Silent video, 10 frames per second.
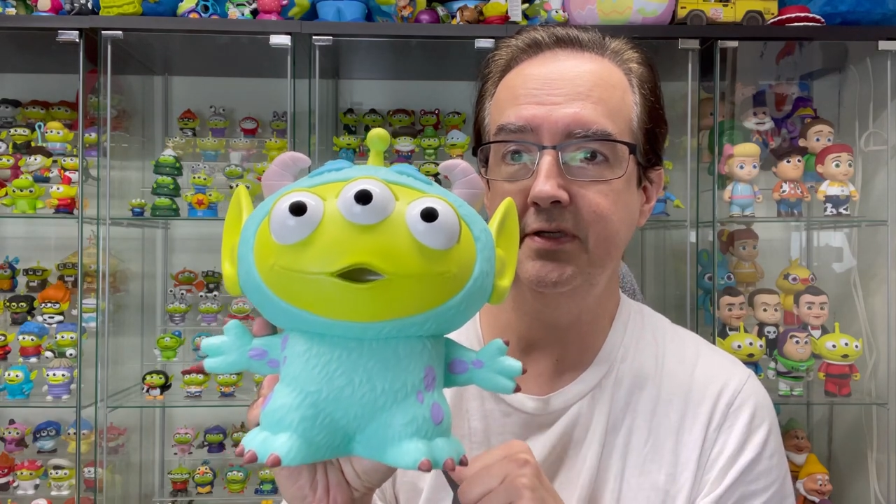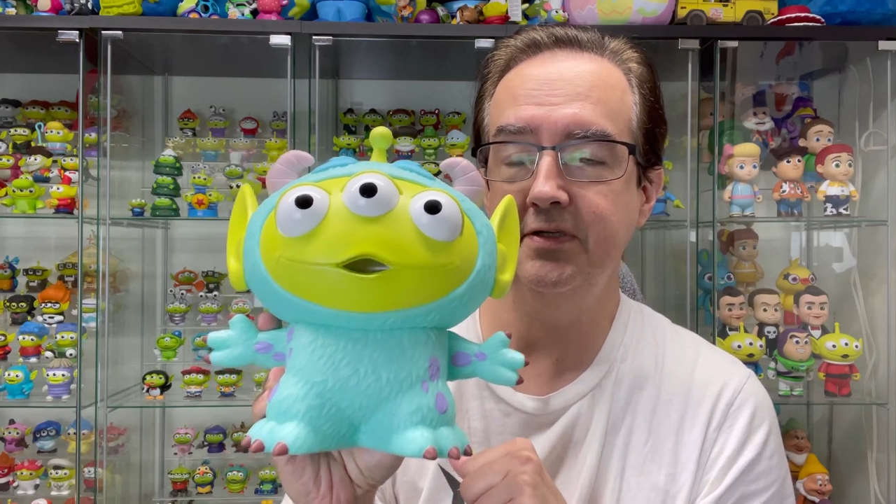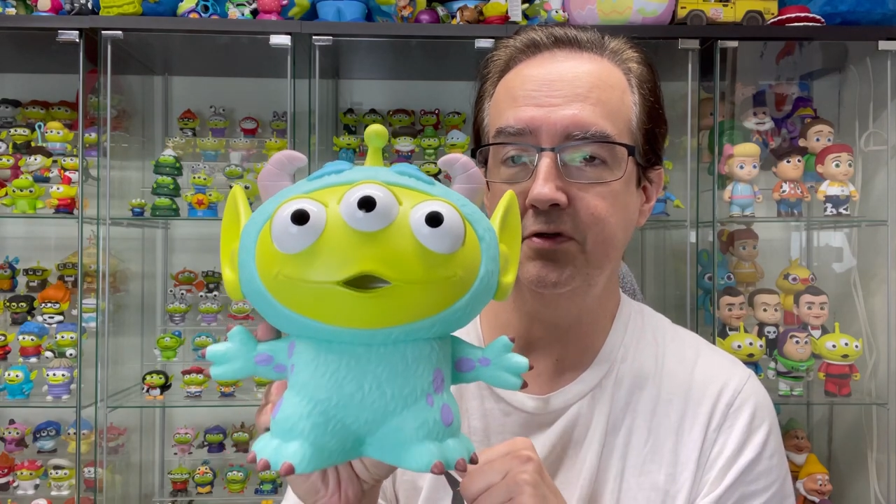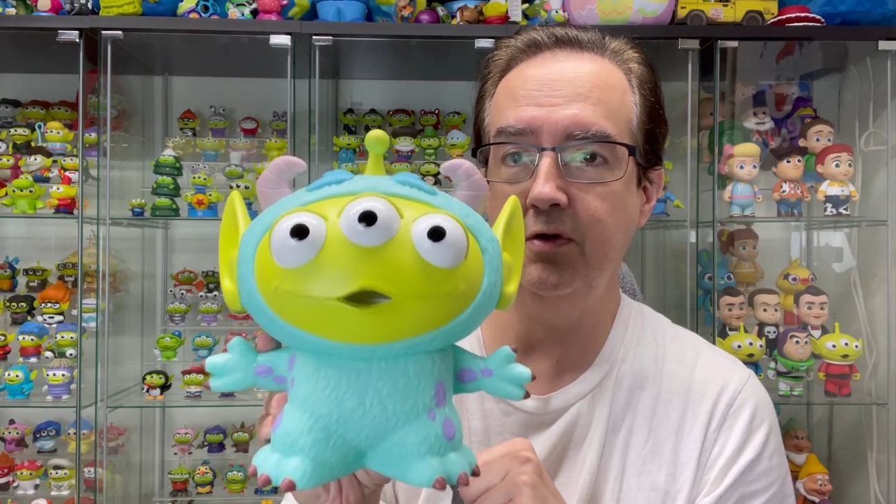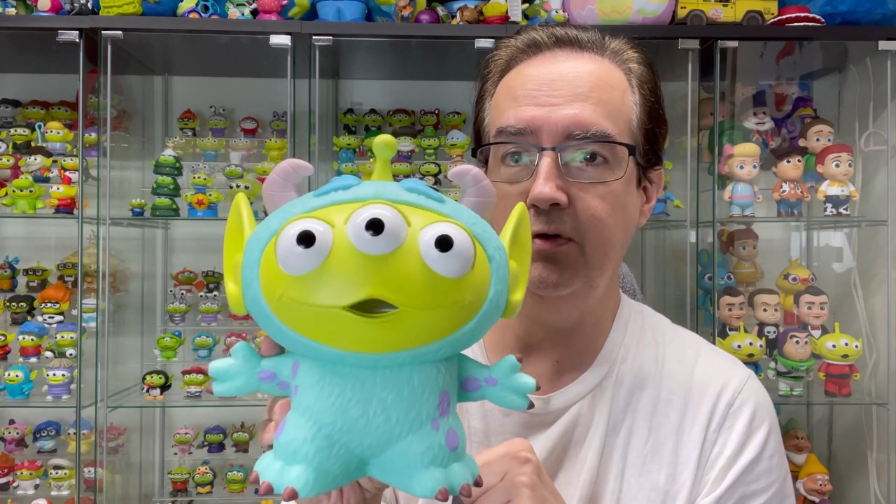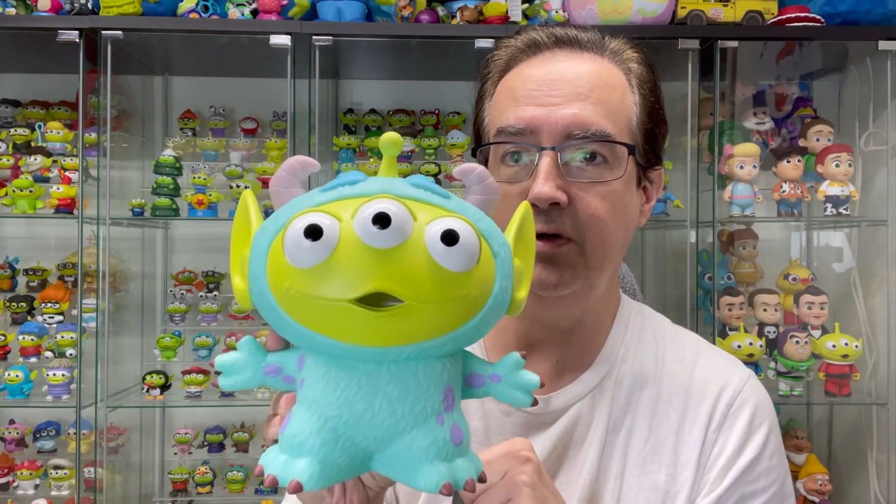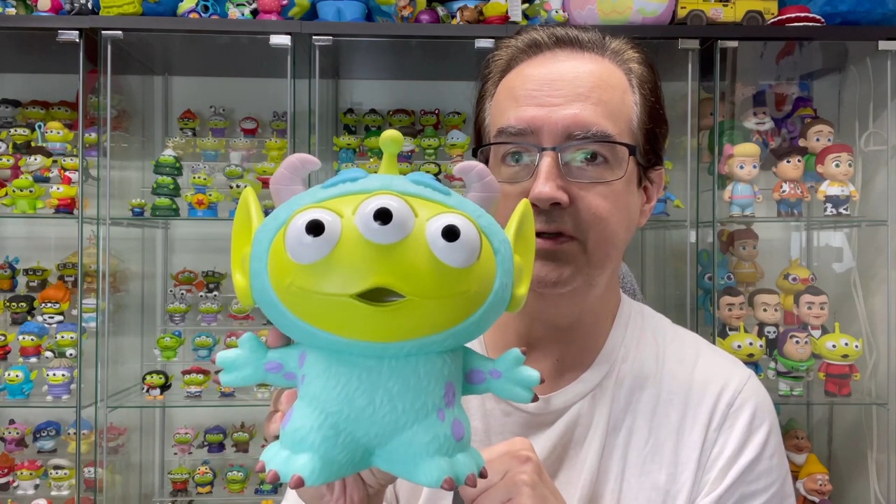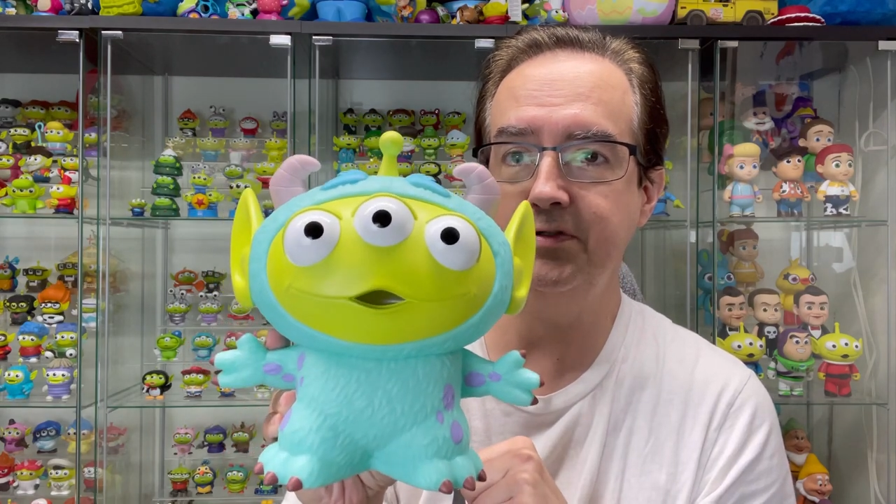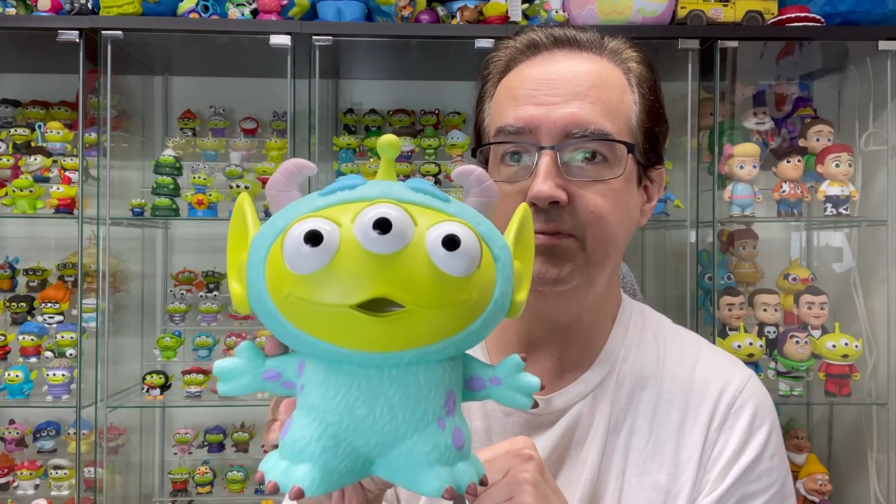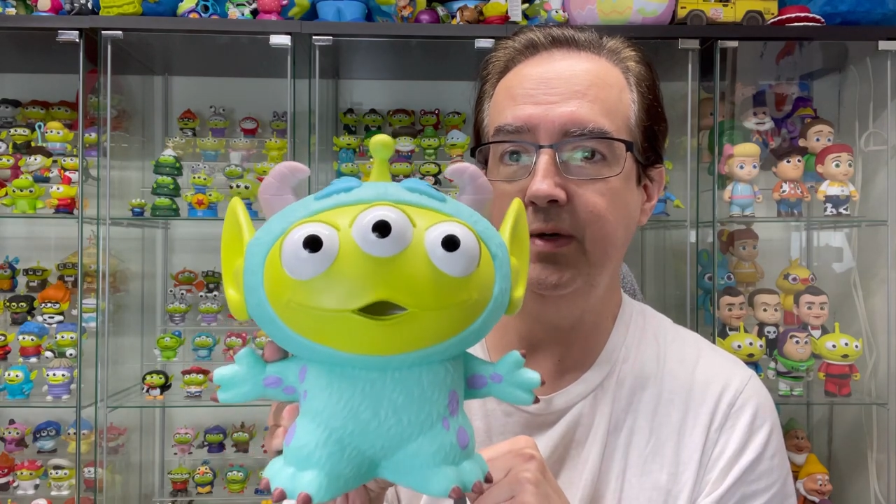These are
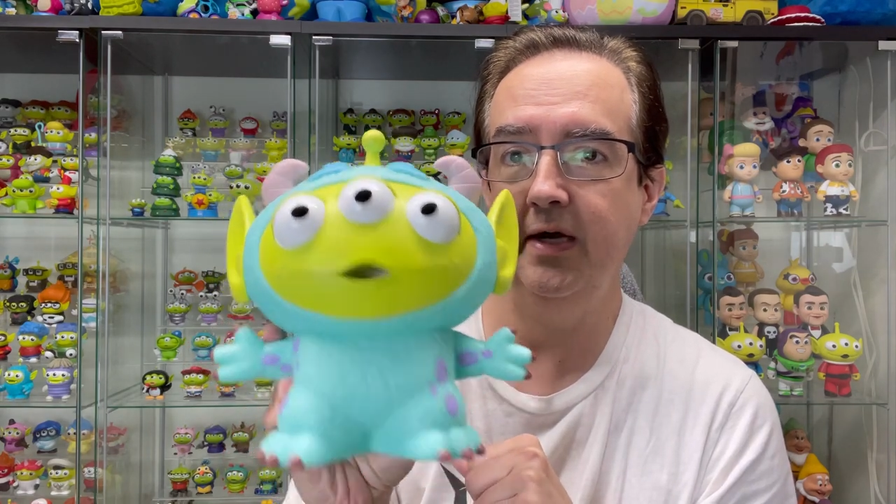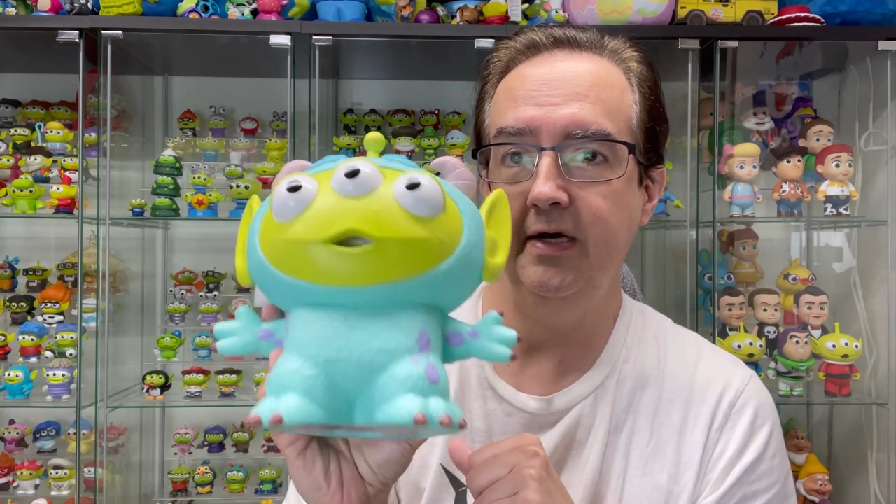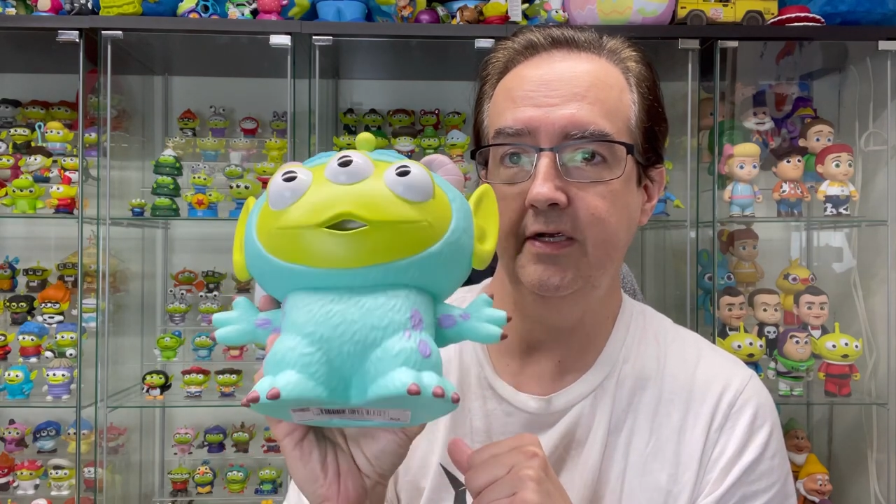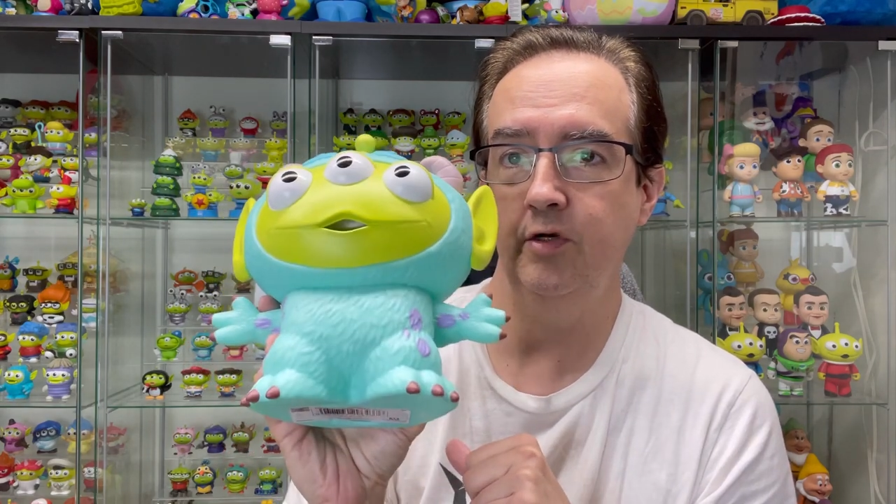awesome, and I